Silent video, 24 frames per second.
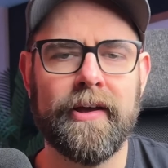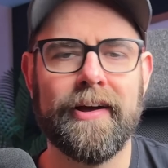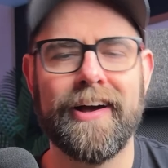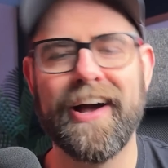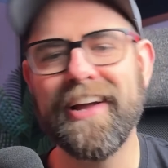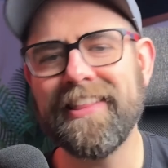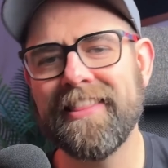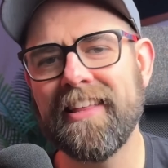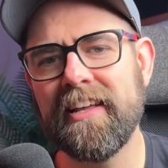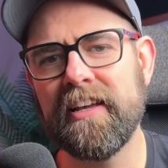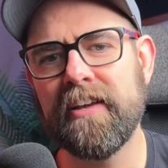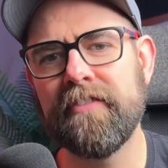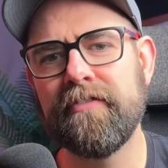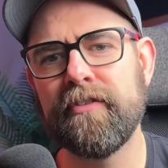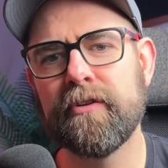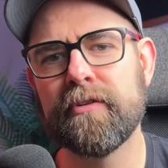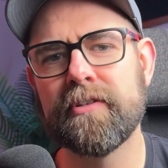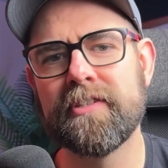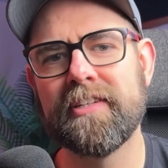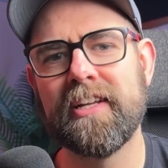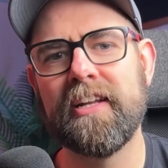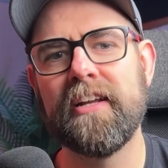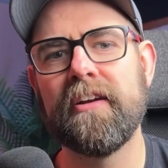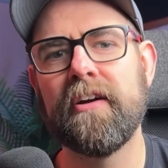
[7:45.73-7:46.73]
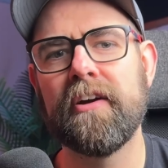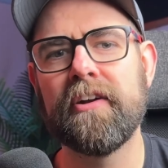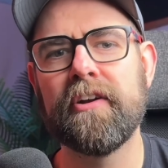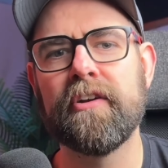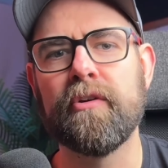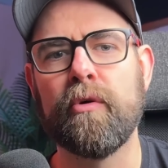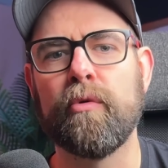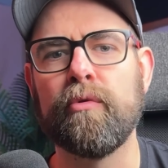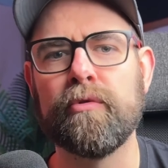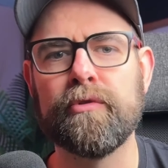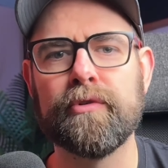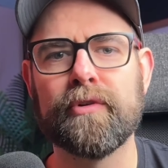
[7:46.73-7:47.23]
I think if you're sitting on
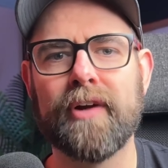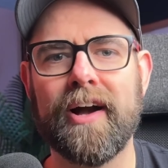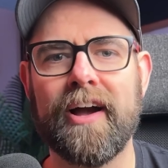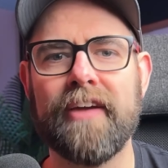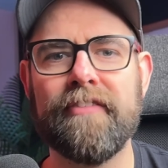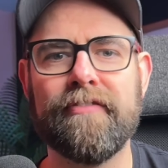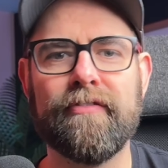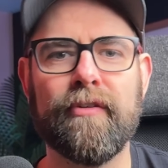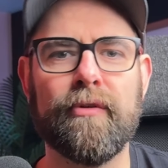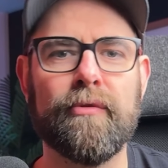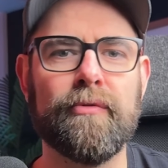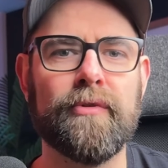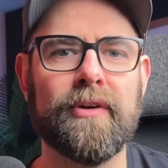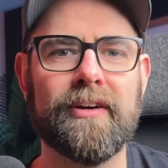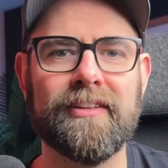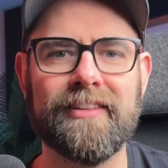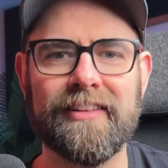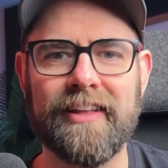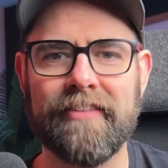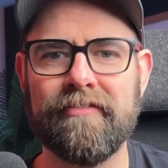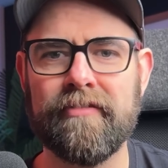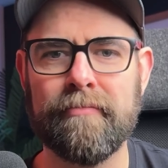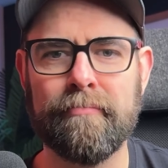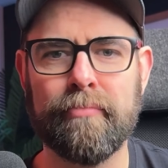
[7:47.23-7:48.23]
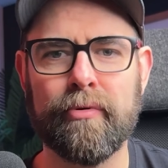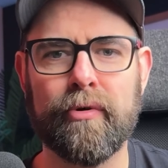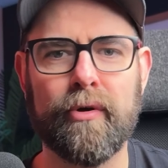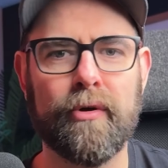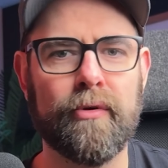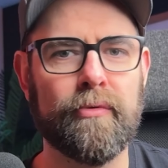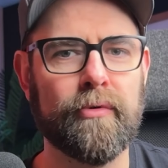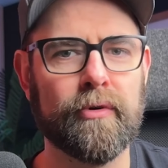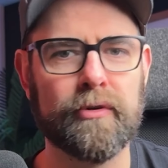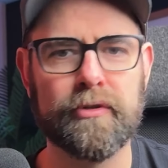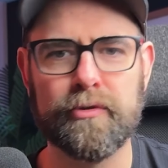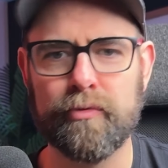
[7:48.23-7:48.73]
an older iPhone 11
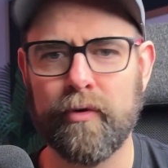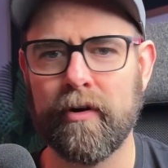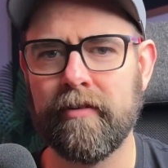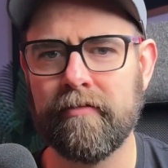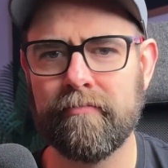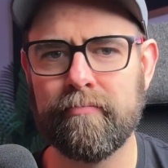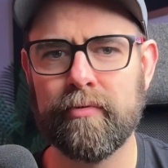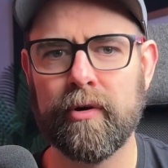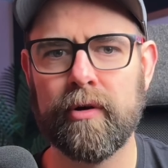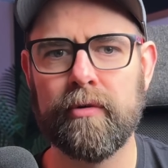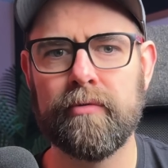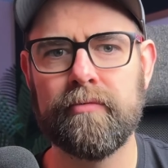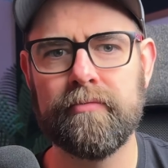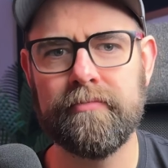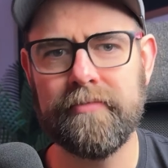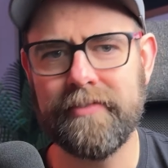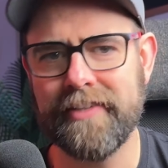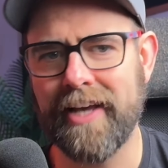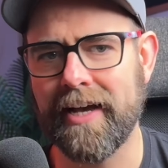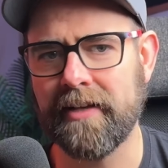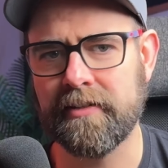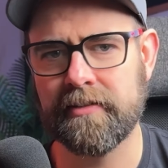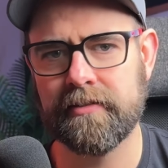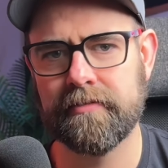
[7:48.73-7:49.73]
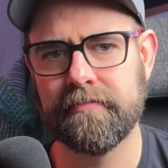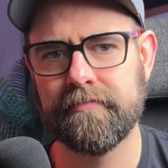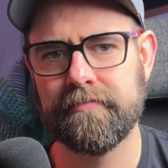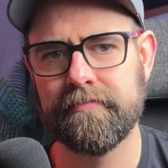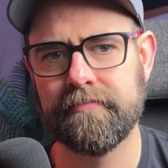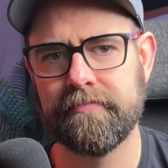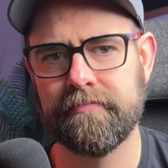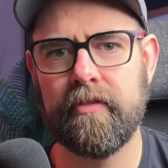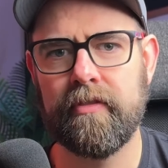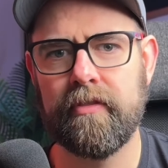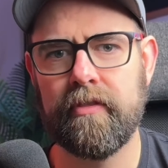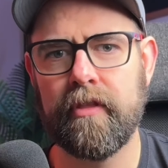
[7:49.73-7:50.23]
Pro or 12 Pro, yes.
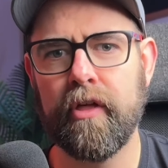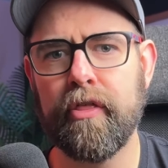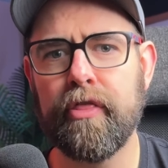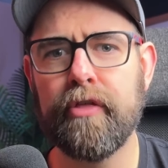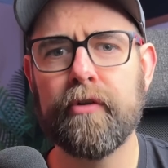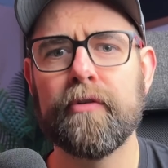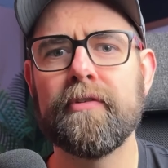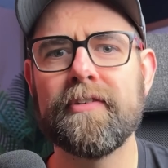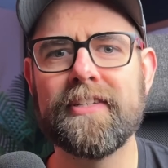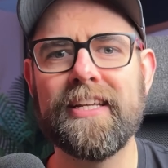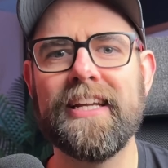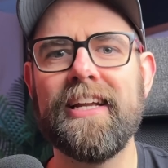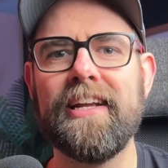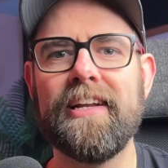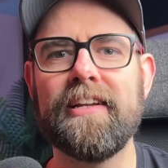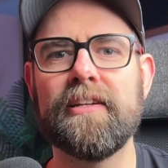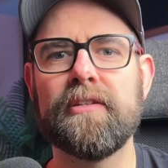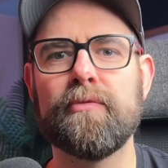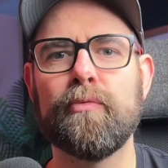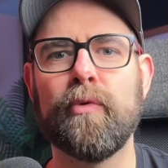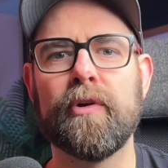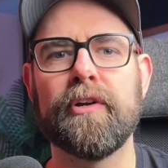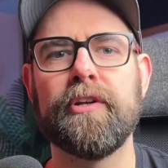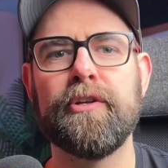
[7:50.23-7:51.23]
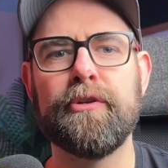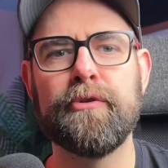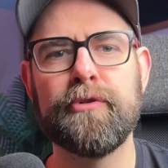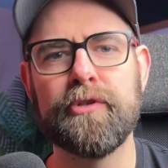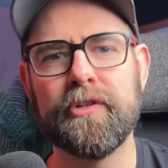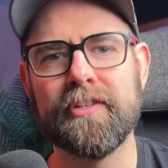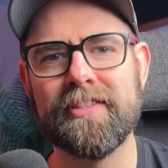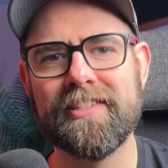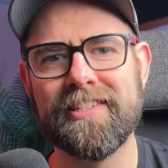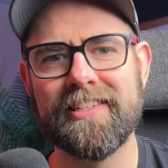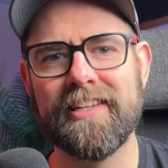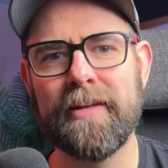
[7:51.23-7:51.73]
The 13 is where you
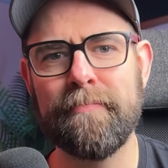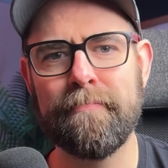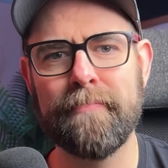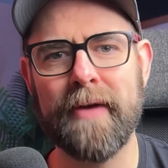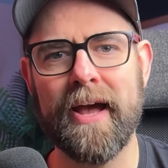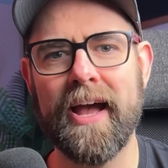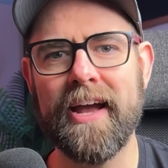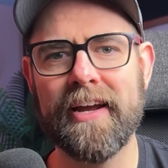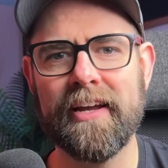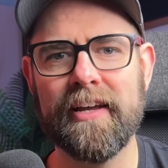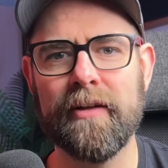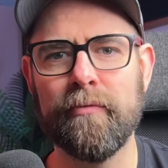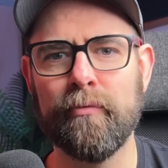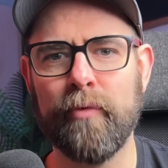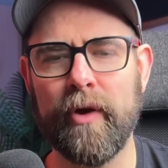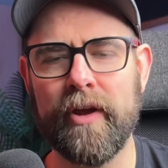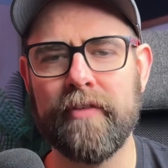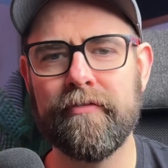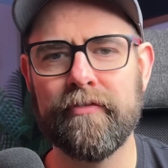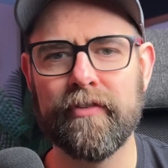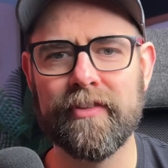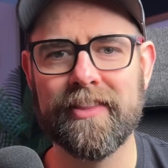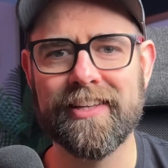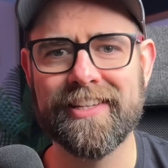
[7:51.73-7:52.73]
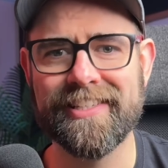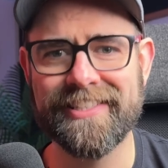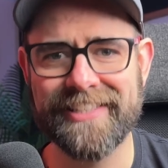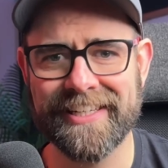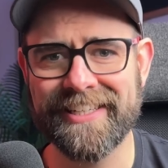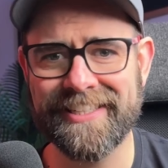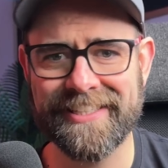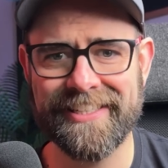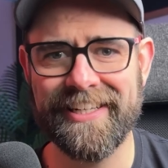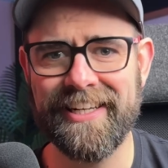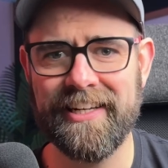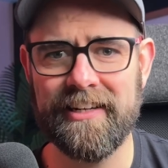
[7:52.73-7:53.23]
should sit back and wait for the
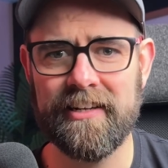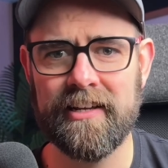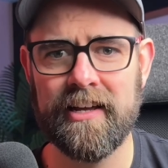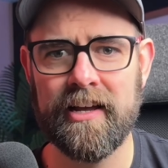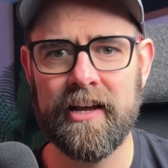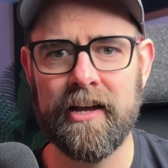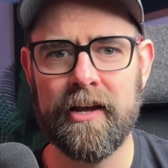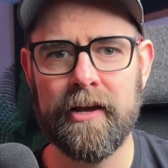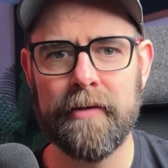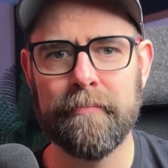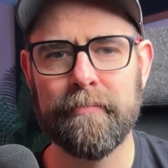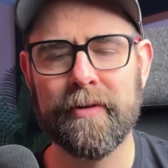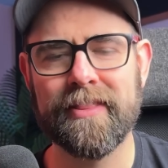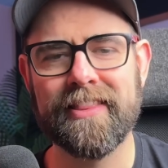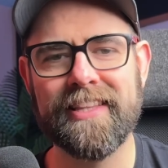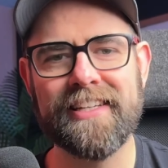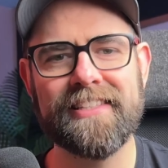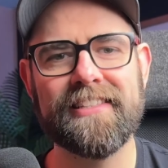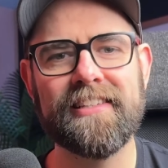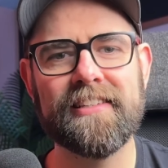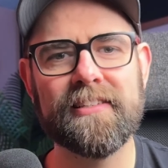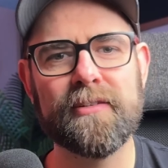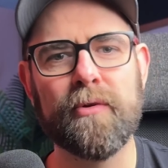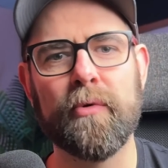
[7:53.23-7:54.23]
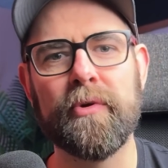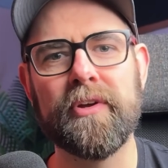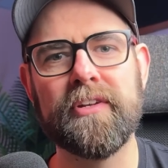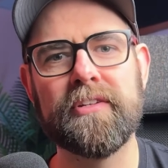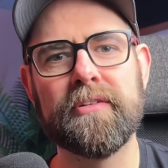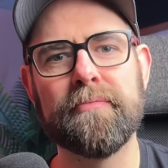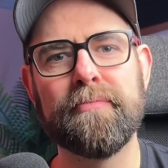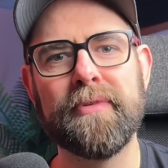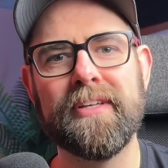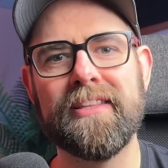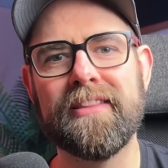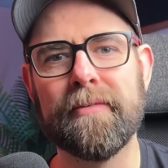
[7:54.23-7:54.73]
16, but this is going
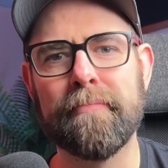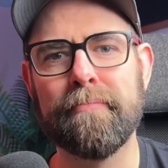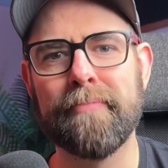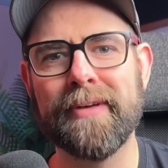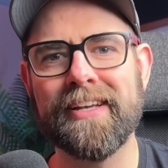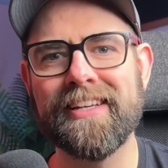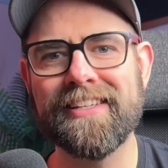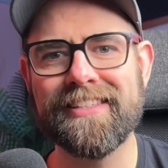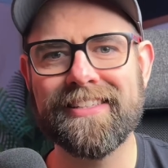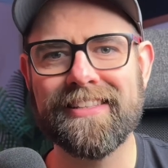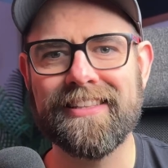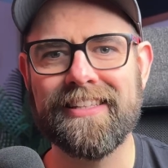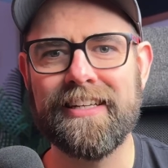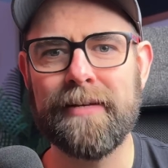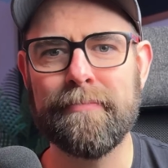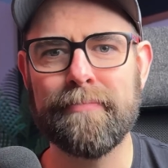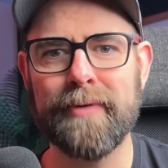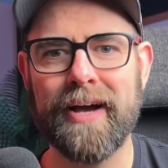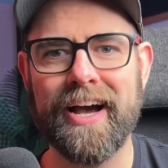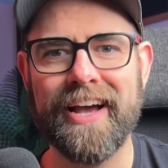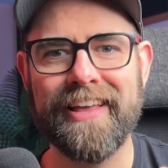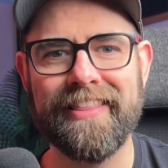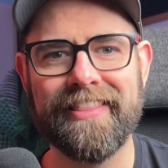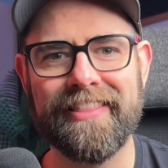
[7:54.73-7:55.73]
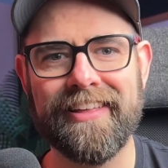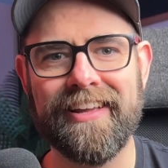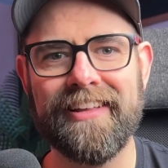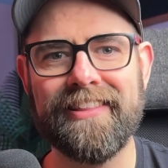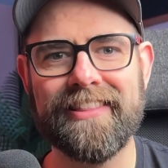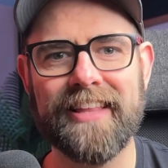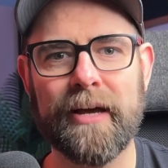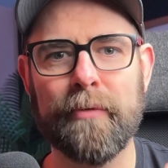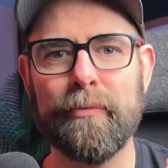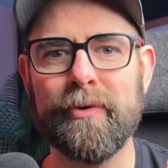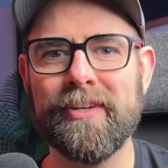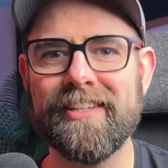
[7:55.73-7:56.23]
to be the biggest leap I
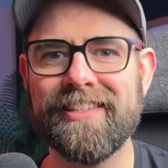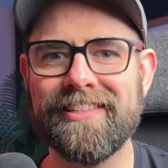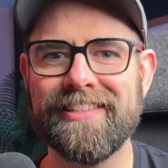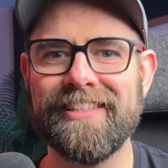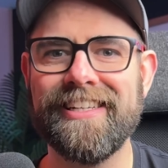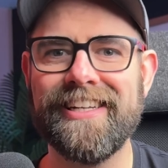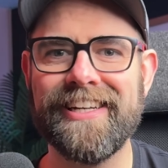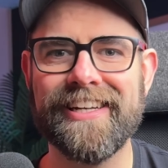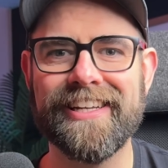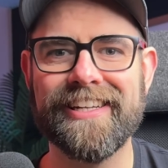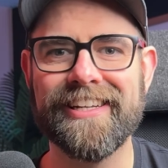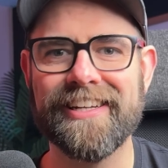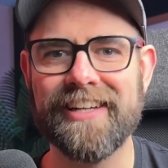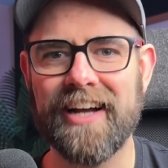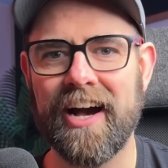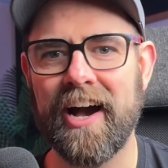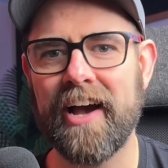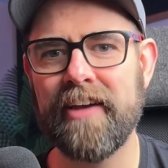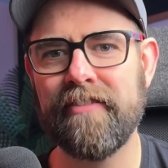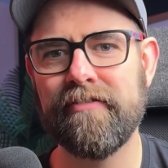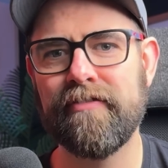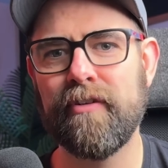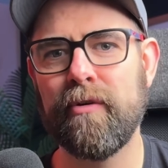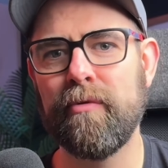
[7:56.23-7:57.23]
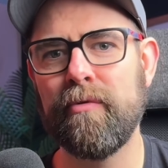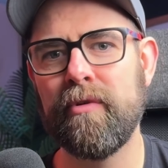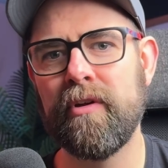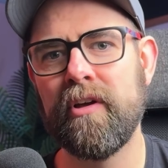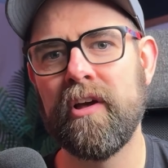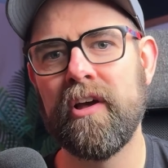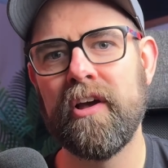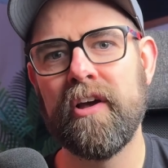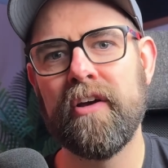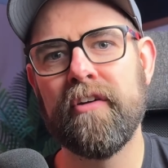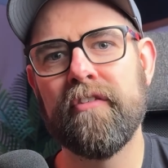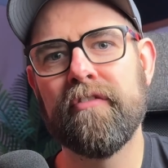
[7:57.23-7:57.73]
think that we see in an iPhone
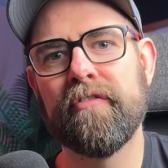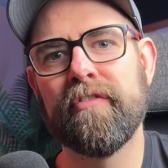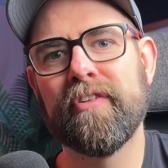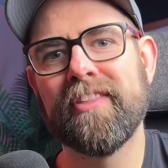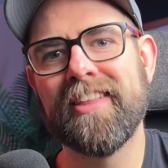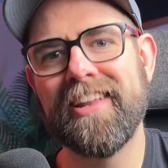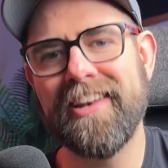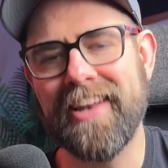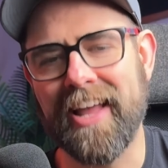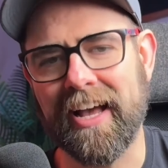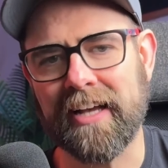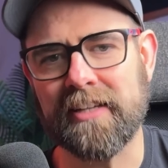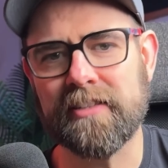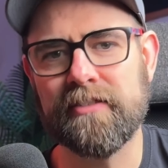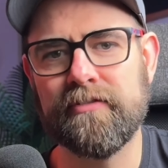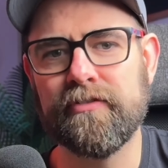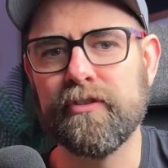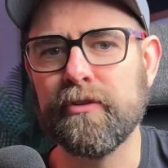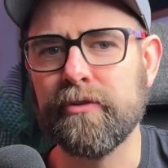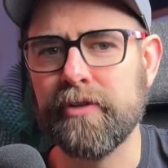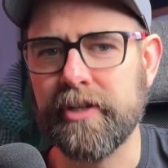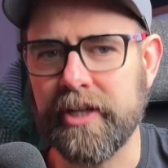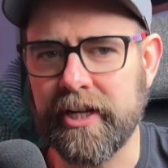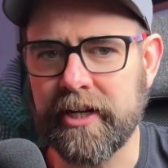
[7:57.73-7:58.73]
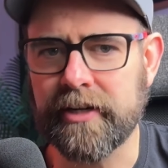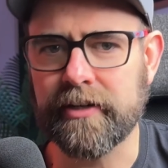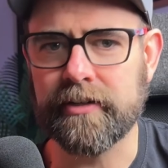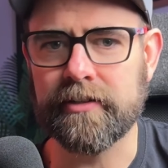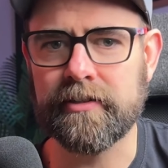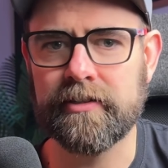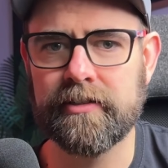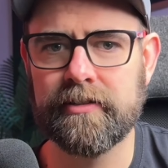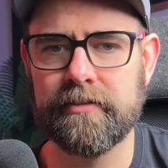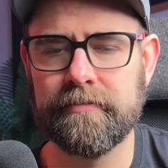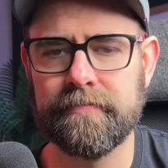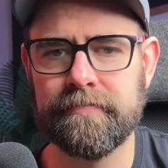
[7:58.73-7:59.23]
for the next few
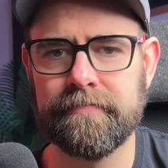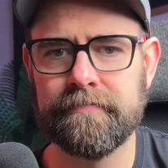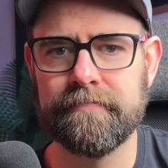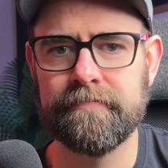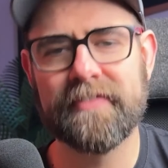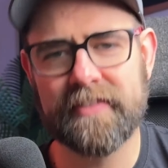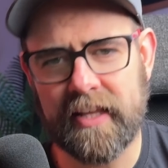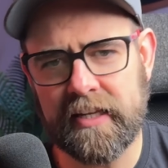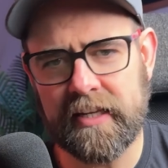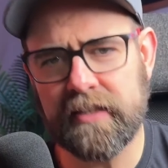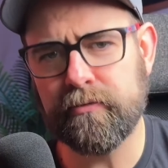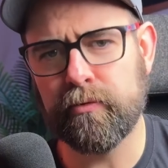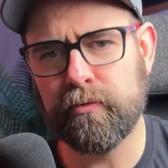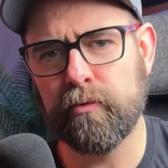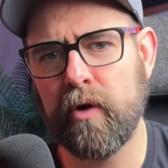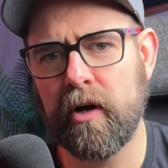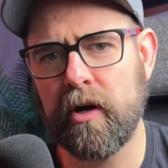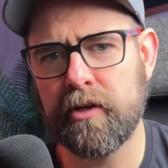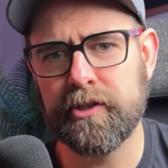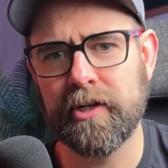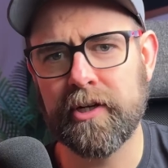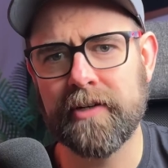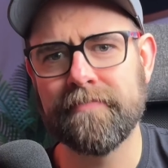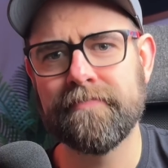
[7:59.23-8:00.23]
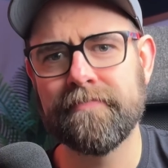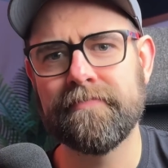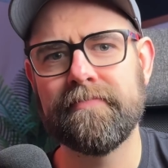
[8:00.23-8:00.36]
years. Thanks for watching.